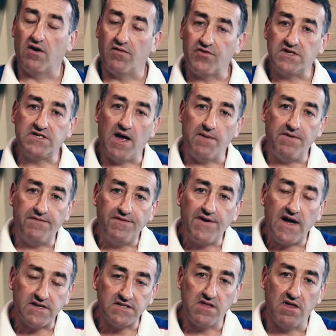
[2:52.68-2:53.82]
I love the type of
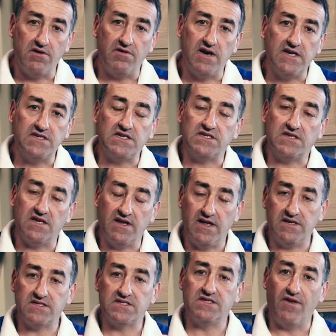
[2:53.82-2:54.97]
fats that are in it.
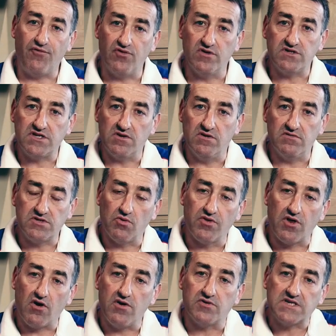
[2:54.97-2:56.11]
It's different to
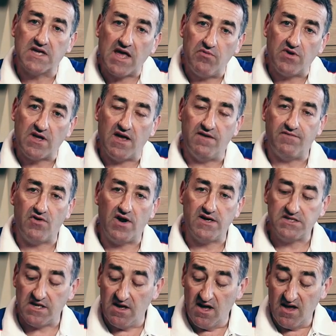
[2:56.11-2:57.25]
other oils. Again, we're getting
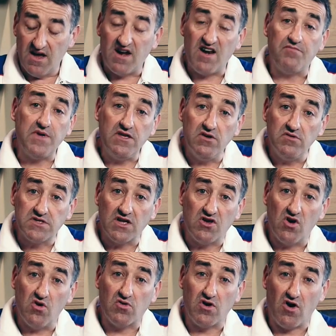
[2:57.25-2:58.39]
variety. And I've been using
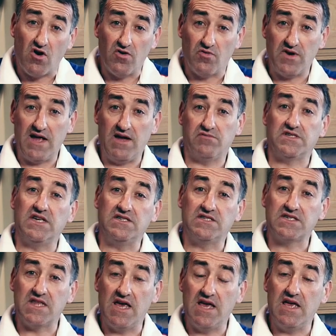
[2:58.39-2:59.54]
coconut oil now
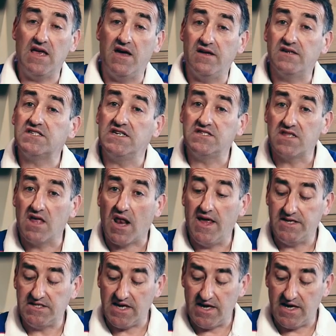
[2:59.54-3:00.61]
since the late